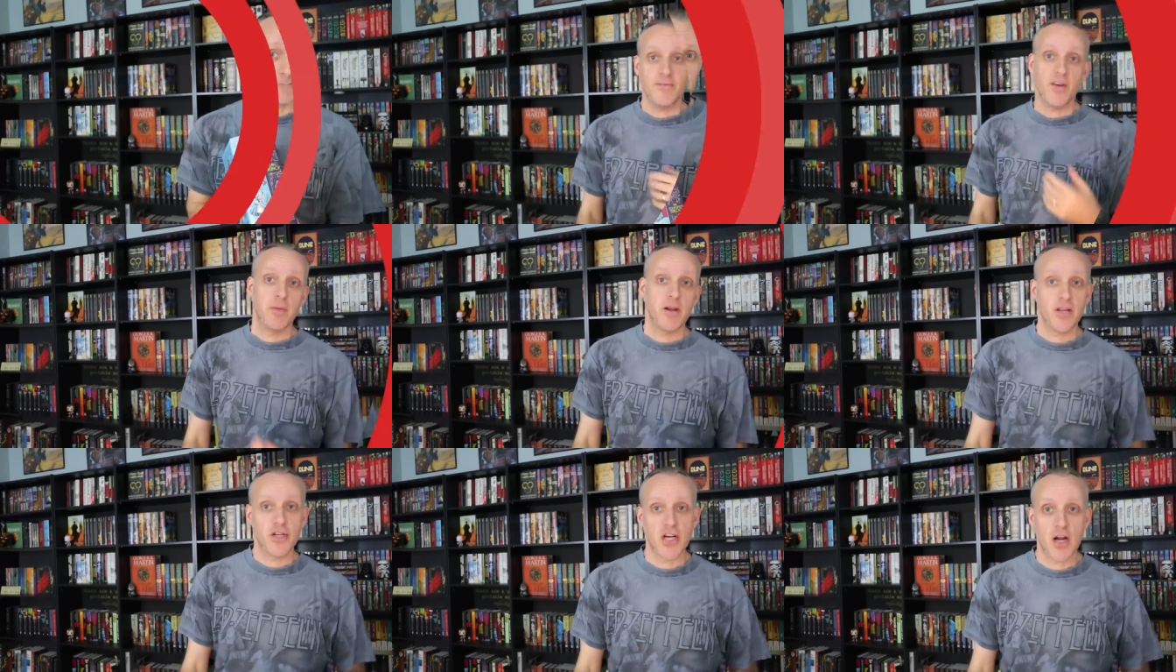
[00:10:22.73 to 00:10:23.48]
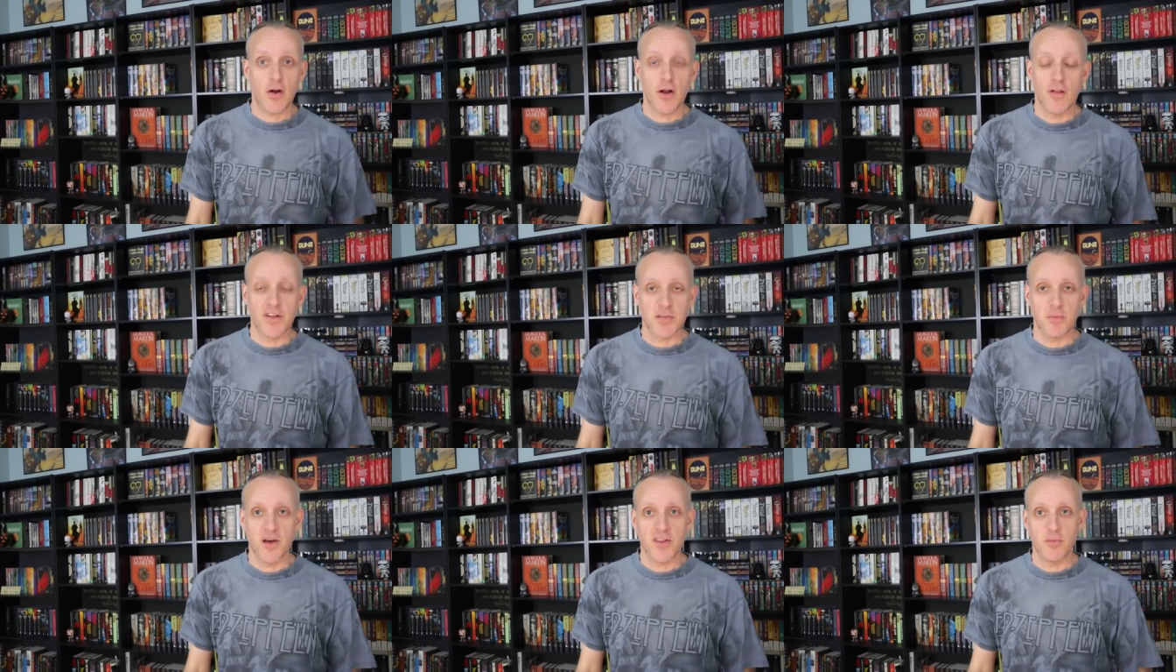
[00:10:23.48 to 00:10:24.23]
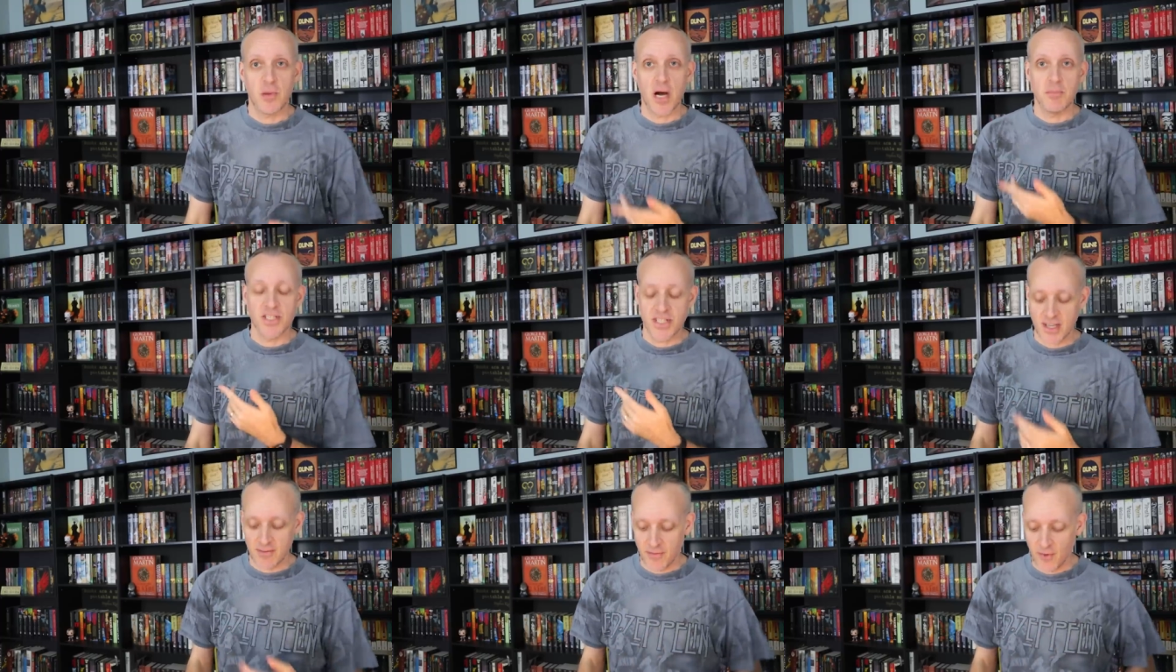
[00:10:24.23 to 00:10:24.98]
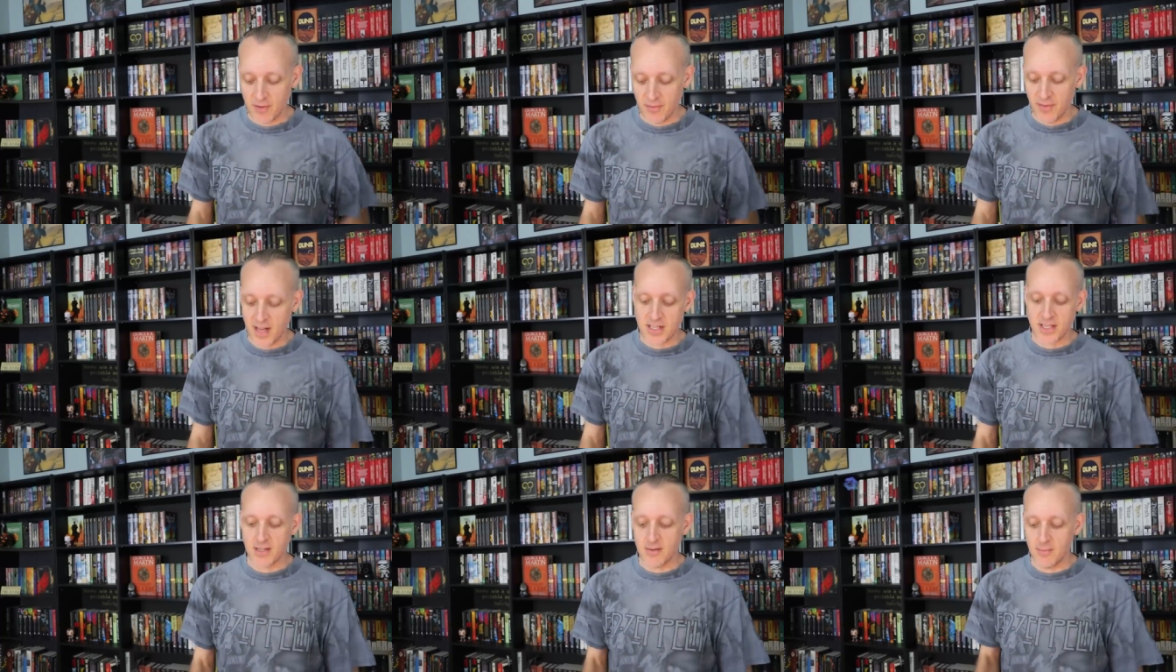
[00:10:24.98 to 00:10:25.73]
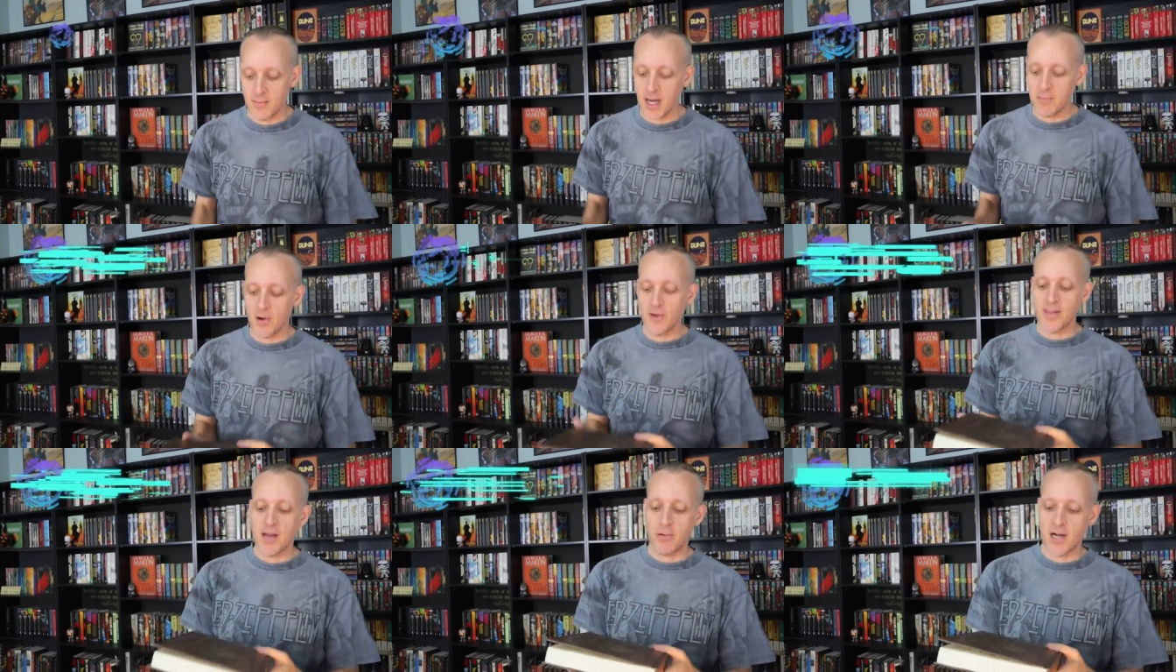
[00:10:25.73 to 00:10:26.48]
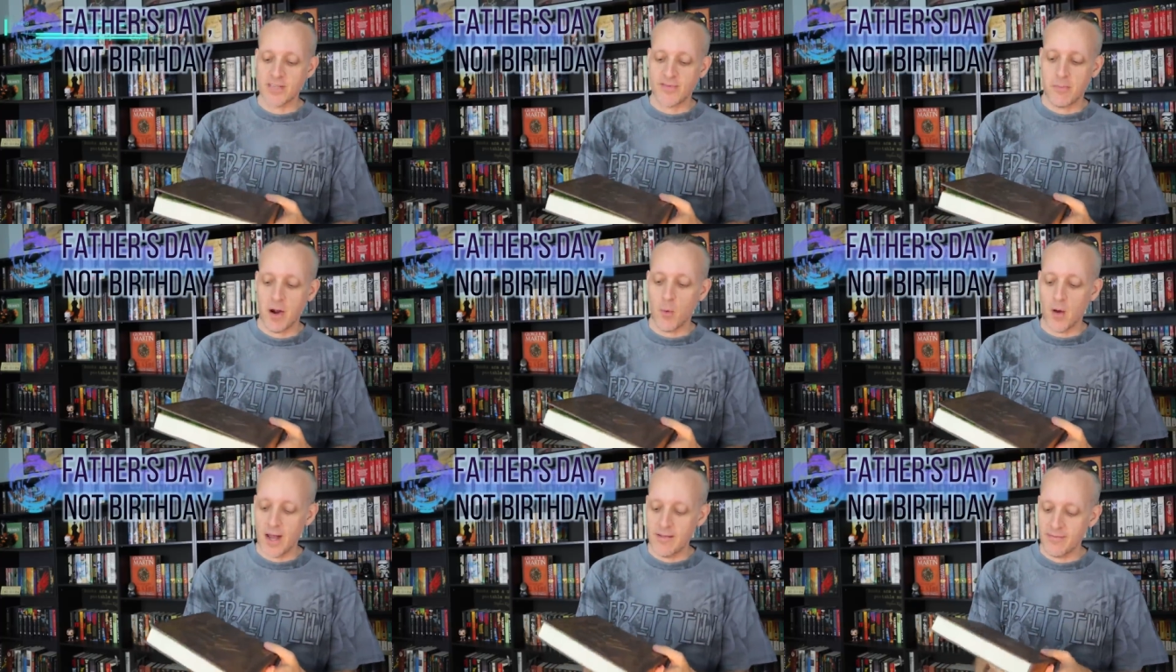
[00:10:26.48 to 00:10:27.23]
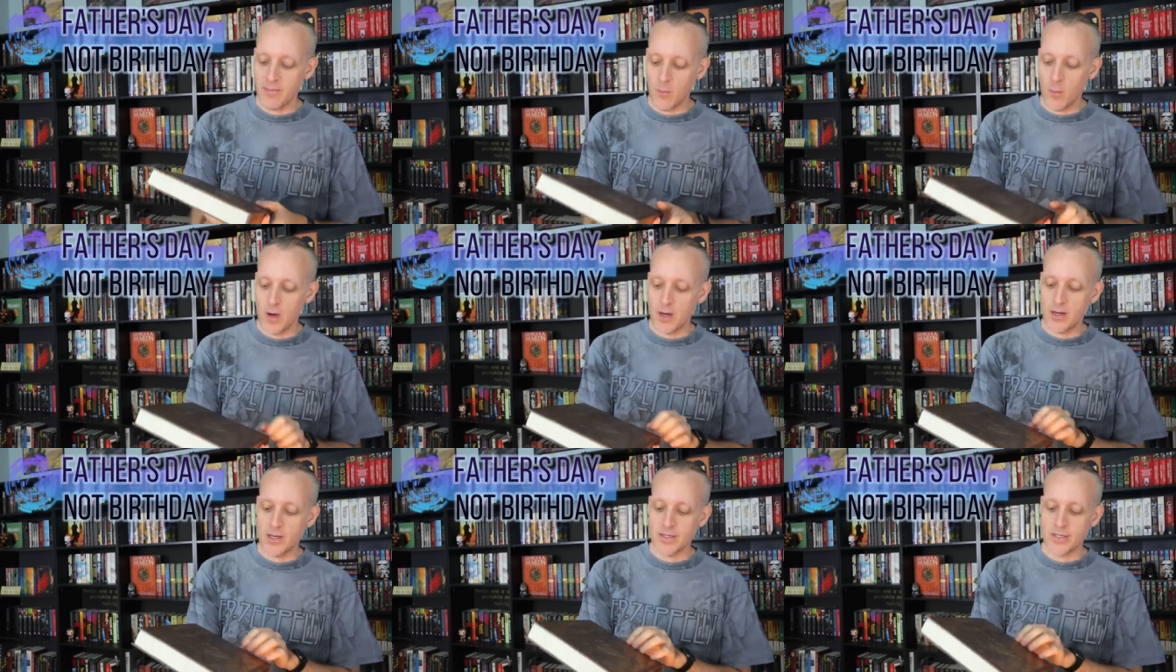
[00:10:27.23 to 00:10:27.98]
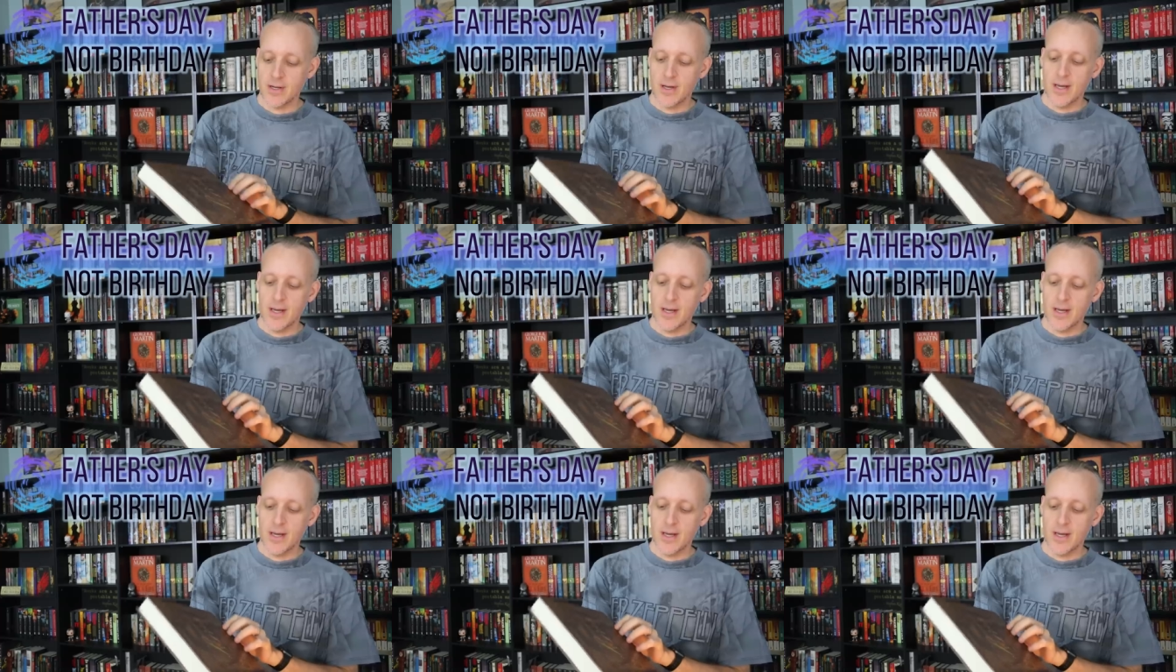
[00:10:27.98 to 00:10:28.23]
If you've been on the channel at all this month, you've probably seen it front-facing. My birthday present from my wife was